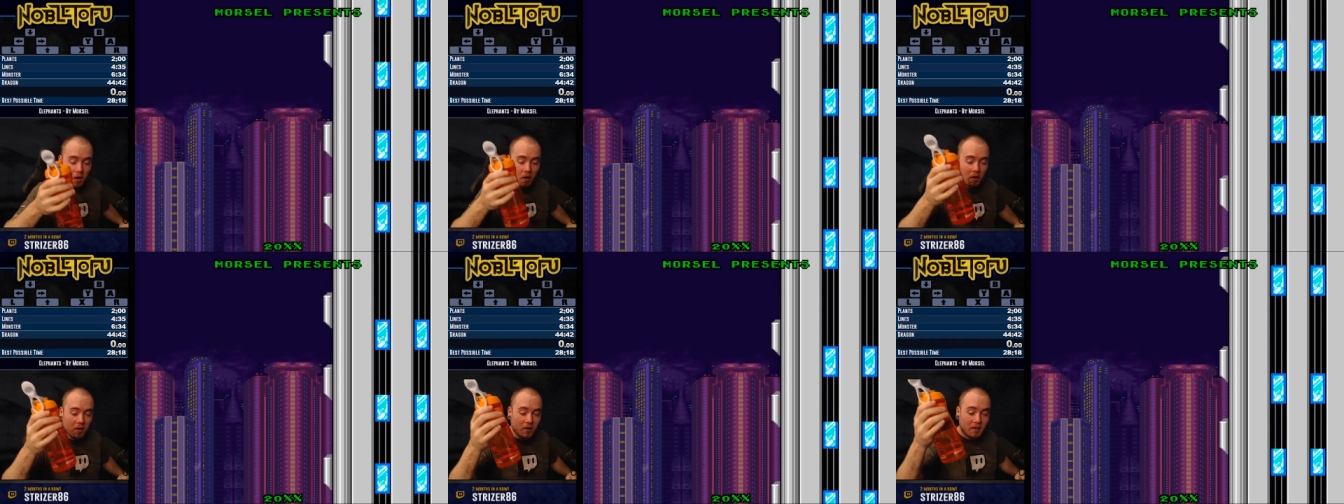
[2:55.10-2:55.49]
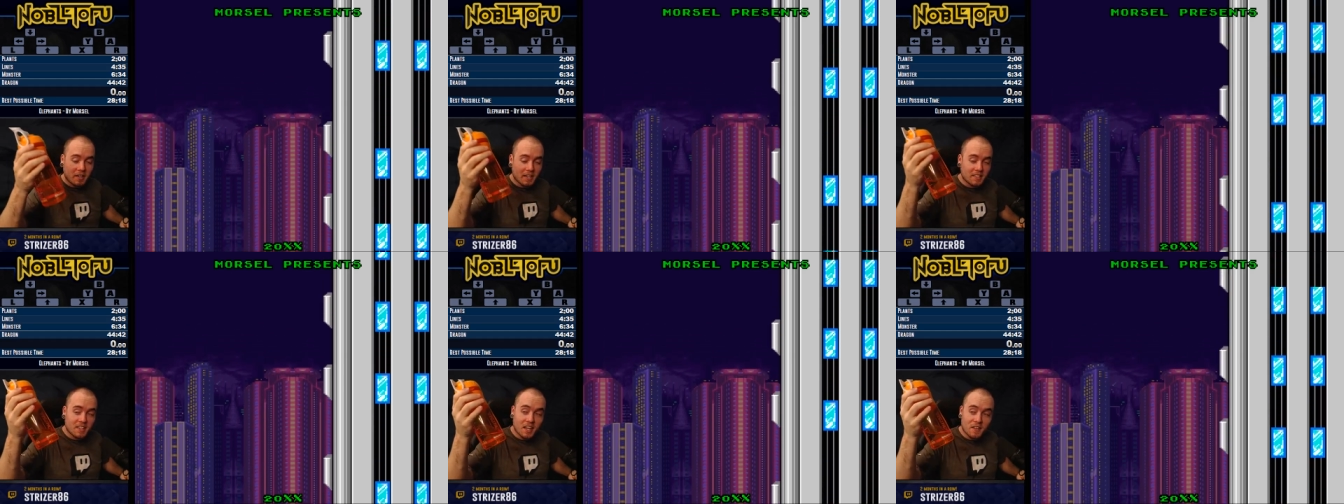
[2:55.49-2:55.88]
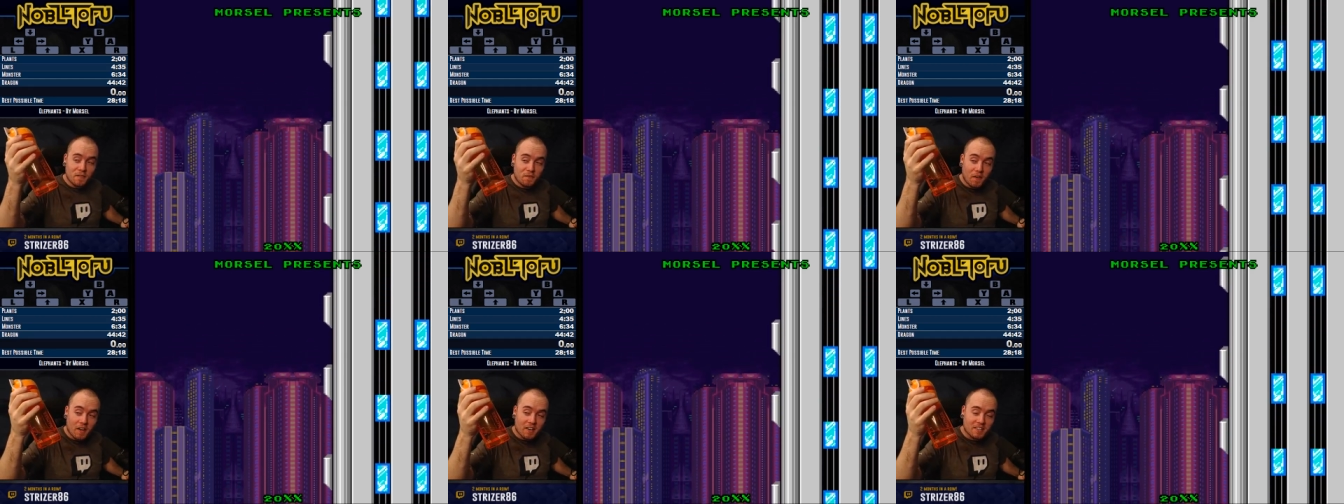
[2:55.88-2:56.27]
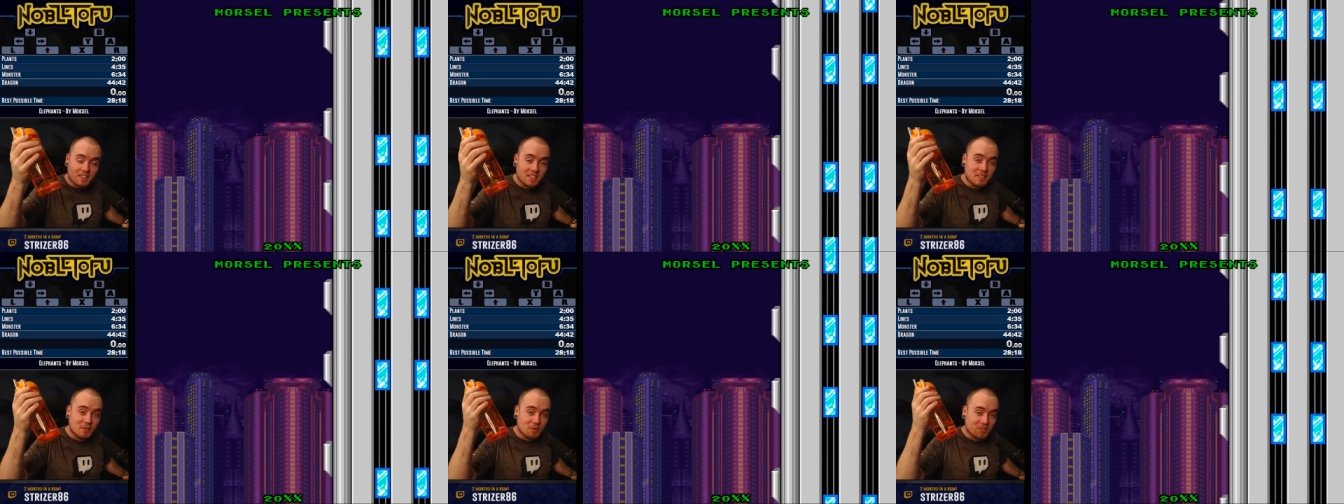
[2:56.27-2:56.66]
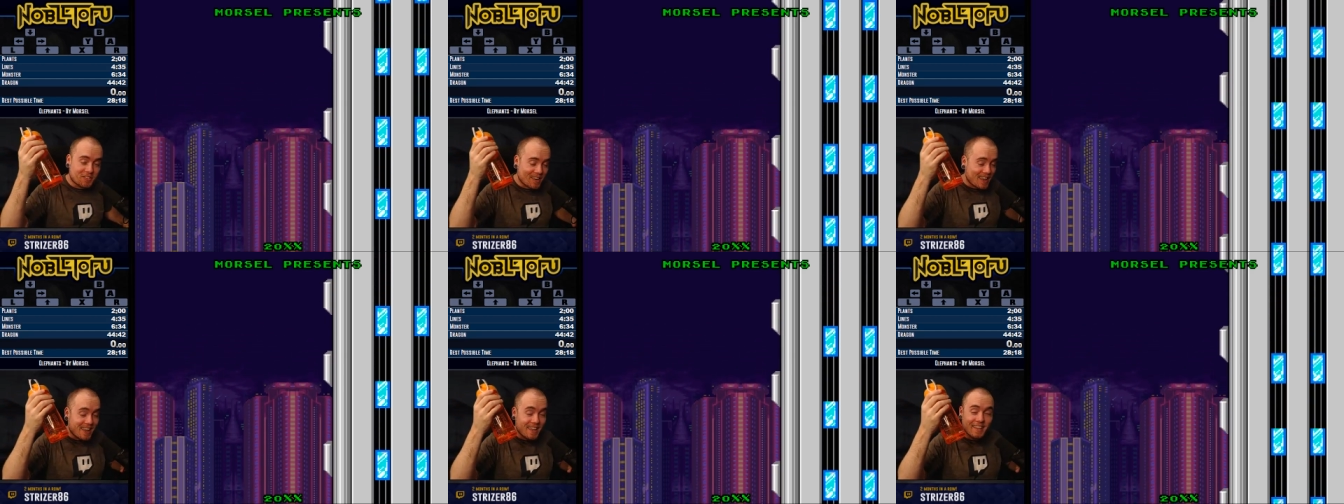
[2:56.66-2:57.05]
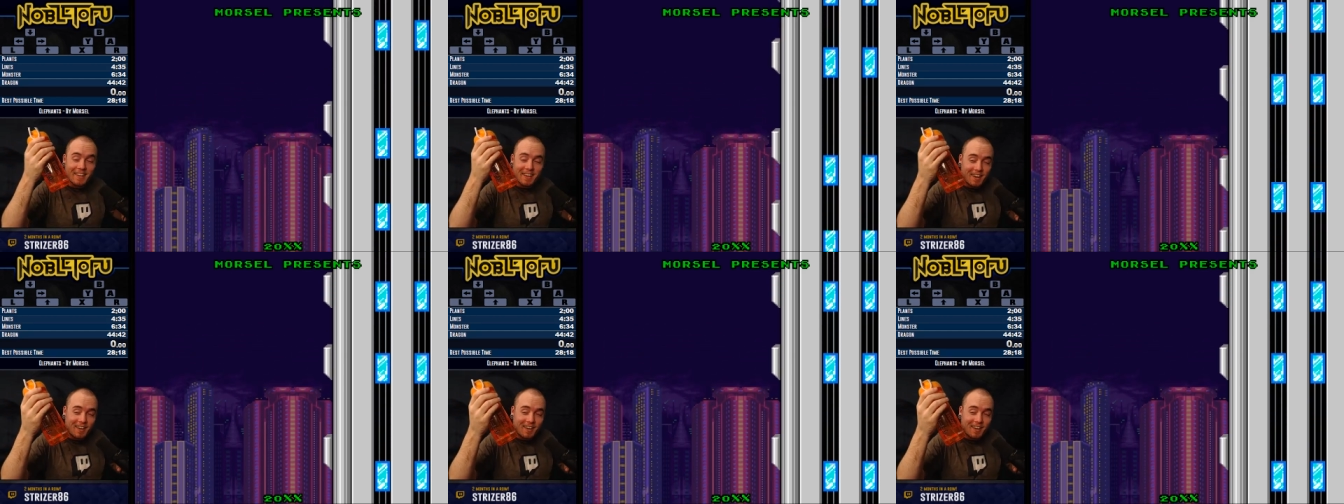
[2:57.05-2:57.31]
Oh, look it, I farted into drink.